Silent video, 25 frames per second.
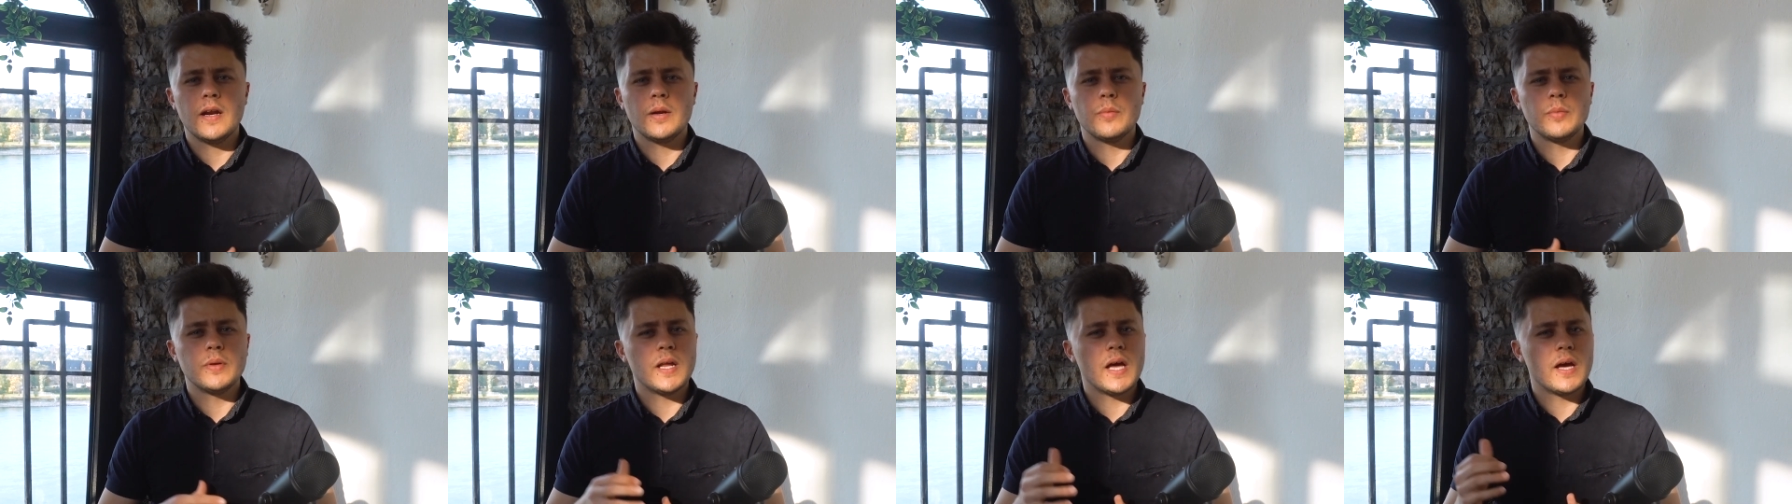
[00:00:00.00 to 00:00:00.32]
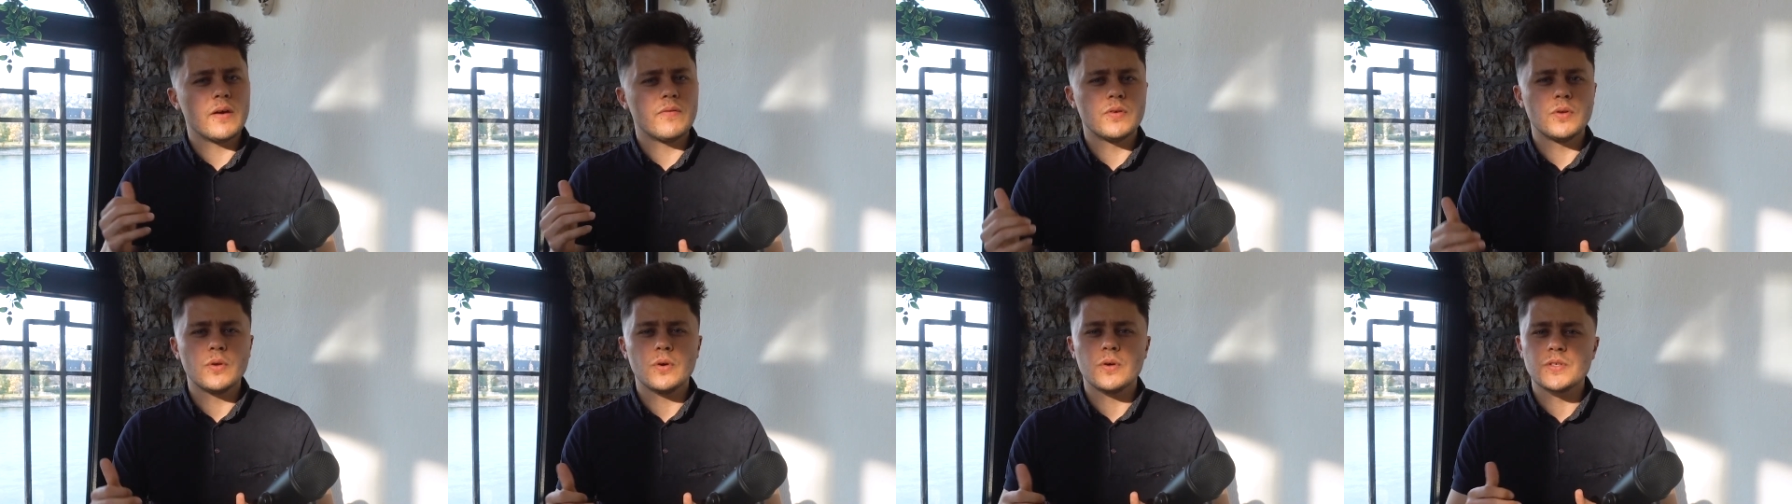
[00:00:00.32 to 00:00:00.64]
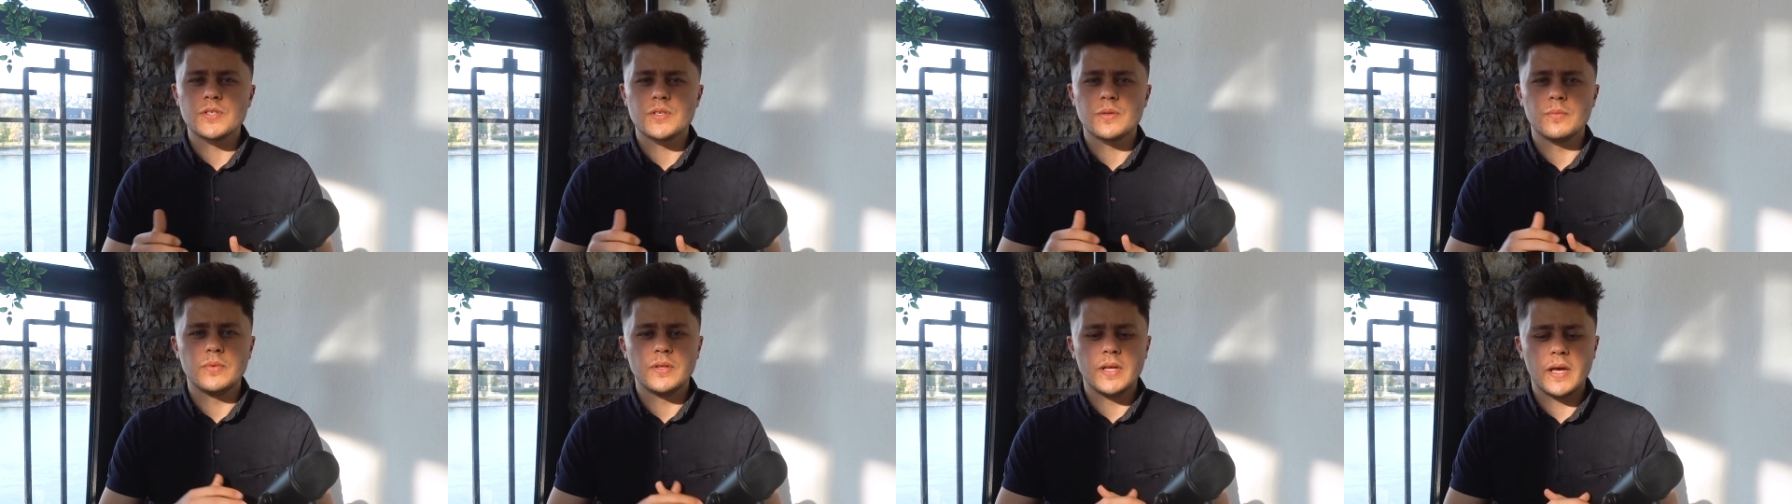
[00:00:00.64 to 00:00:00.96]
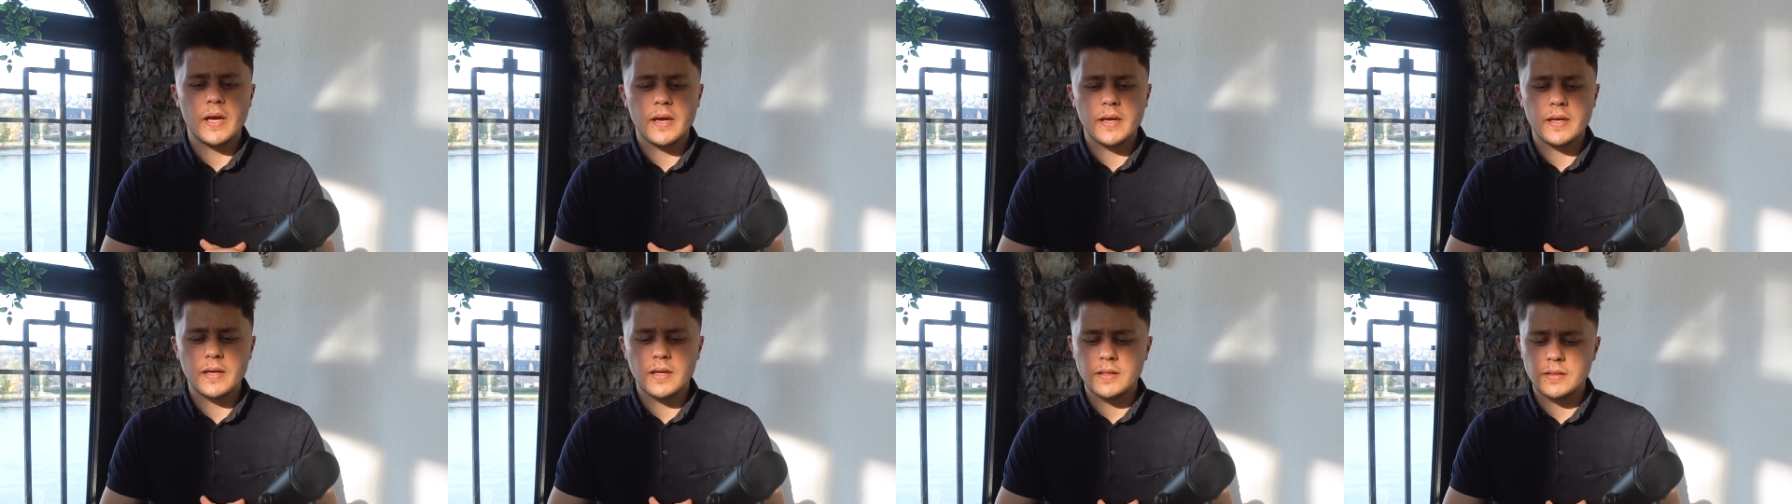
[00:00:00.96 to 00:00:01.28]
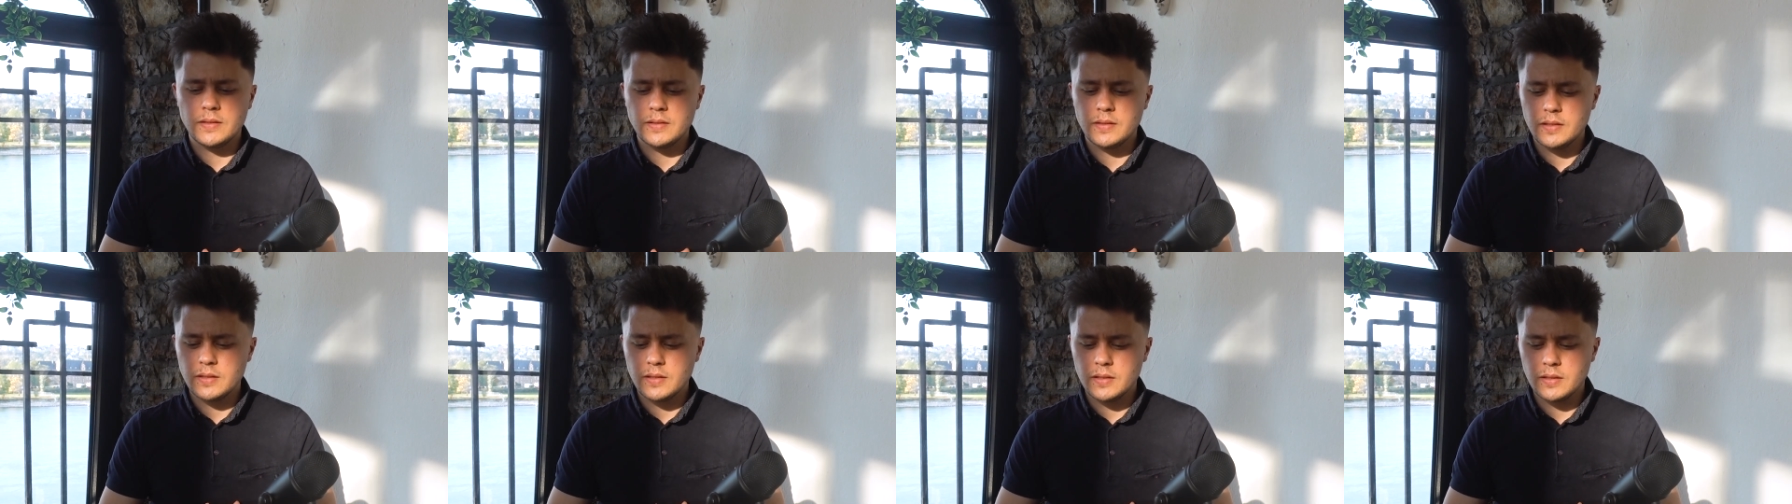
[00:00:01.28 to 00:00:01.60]
I mean, have an awesome day,
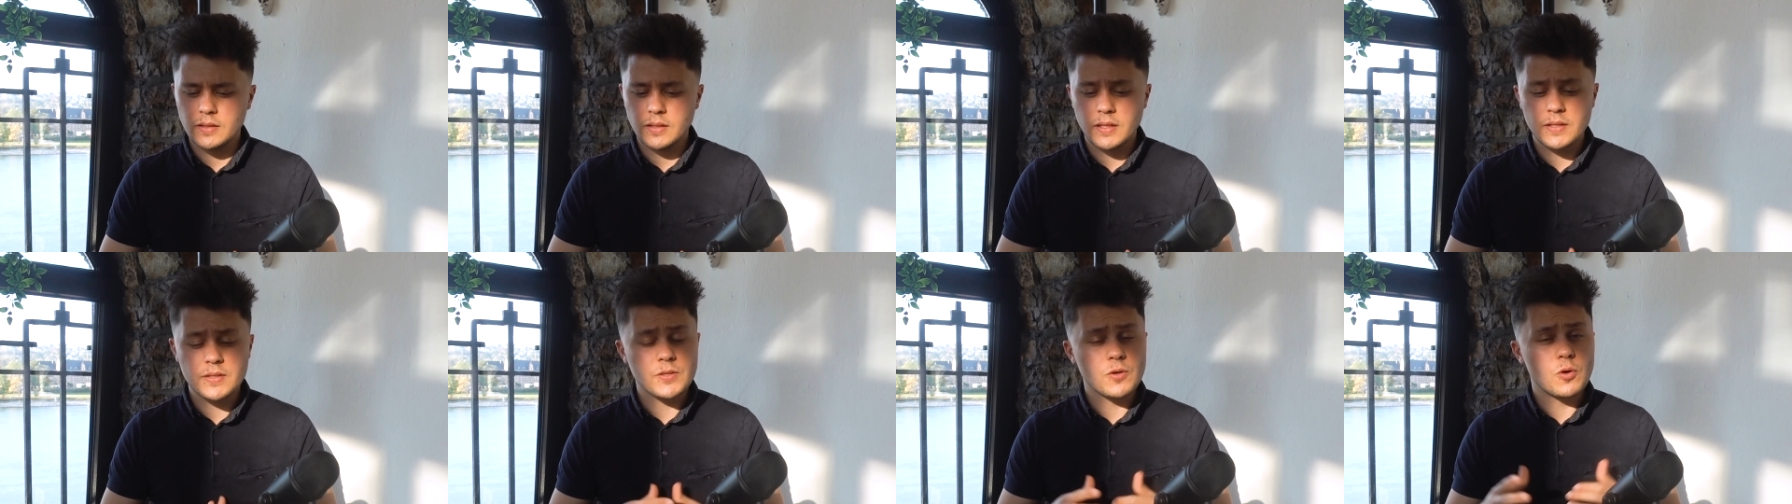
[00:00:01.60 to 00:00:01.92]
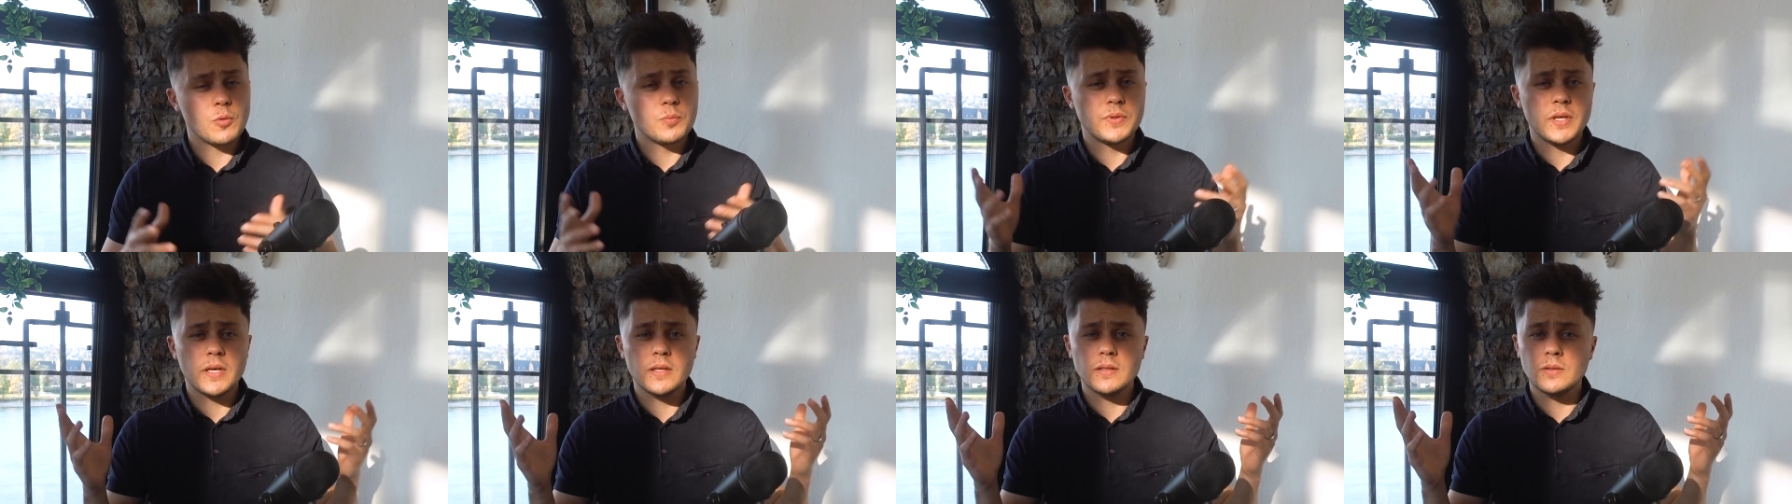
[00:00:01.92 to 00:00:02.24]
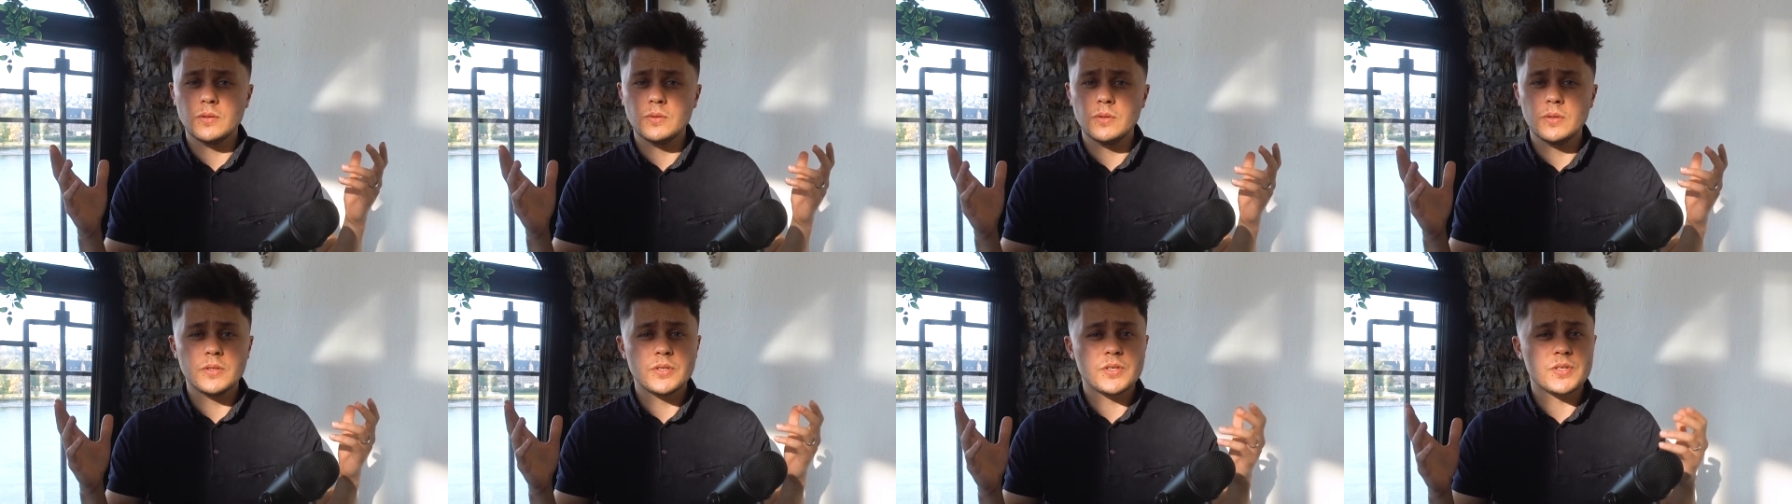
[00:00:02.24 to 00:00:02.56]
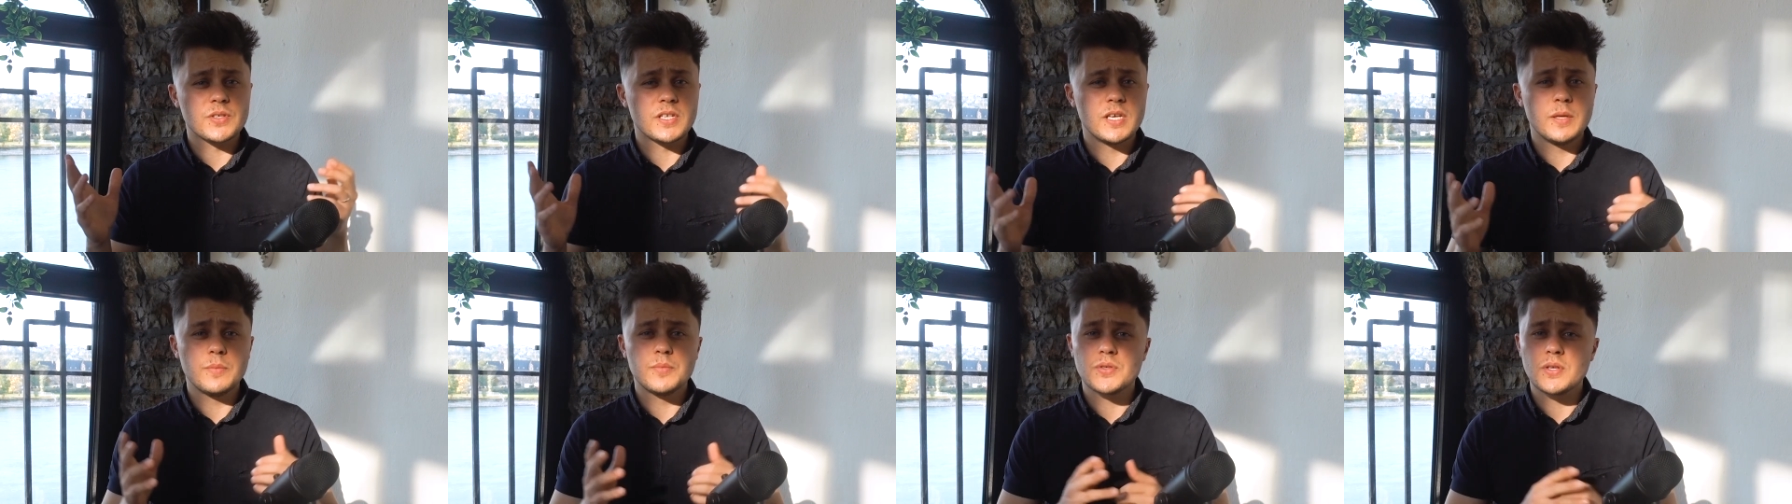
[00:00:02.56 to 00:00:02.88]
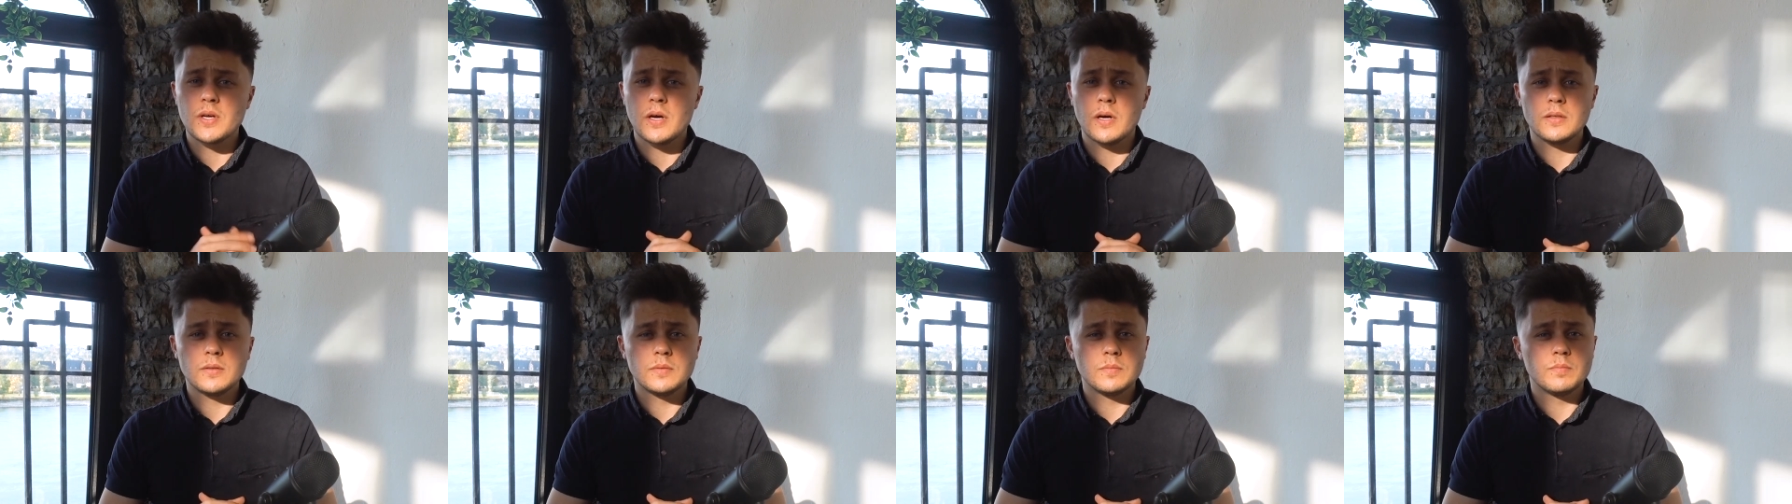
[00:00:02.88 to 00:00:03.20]
and let's hope that Luna just keeps
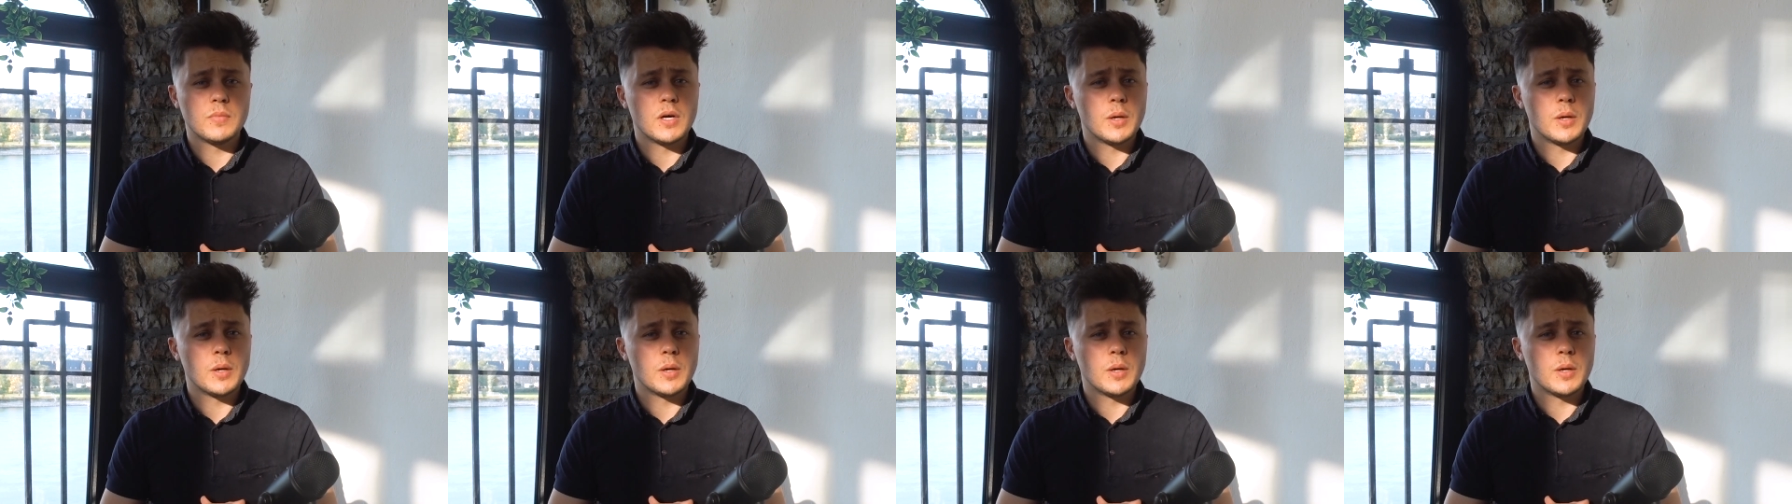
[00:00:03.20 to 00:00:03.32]
on